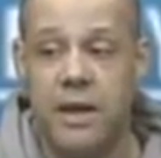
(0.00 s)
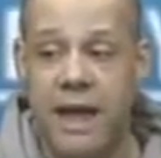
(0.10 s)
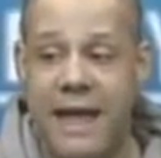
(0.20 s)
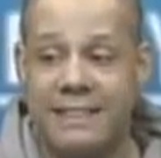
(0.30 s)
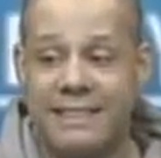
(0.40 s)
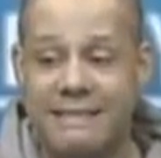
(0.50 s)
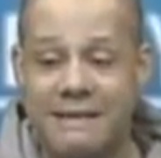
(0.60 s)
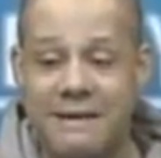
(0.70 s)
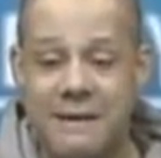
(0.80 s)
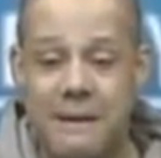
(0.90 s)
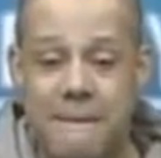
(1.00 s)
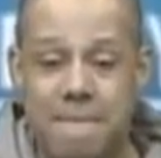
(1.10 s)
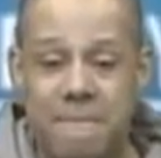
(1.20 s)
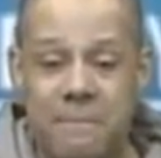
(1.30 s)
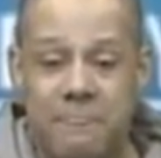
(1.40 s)
And
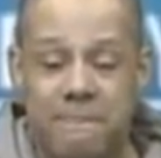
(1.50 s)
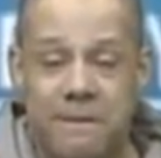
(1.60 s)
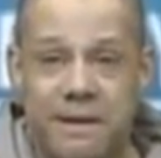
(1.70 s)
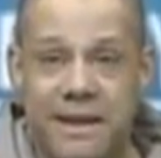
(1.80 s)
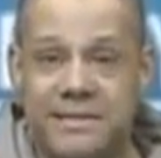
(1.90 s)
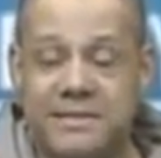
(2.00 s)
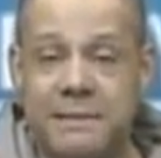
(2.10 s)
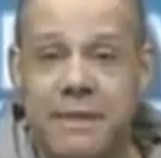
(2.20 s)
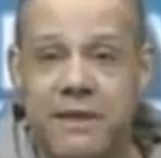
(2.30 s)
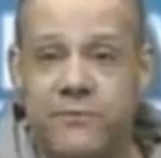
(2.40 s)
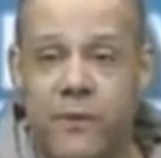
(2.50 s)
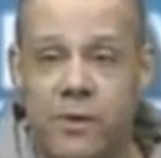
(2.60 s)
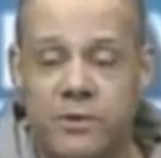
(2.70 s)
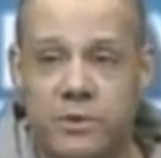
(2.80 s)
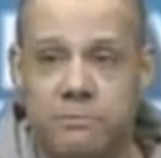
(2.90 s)
it seemed like
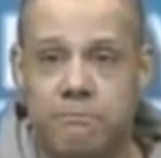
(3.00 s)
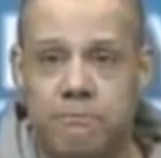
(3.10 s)
Foles was